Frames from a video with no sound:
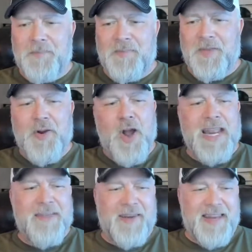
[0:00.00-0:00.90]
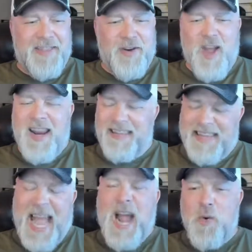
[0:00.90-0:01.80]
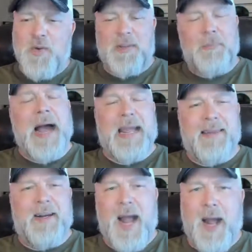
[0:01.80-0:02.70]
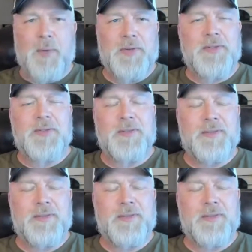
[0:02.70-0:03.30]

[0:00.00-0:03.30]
they're not allowed to buy their house.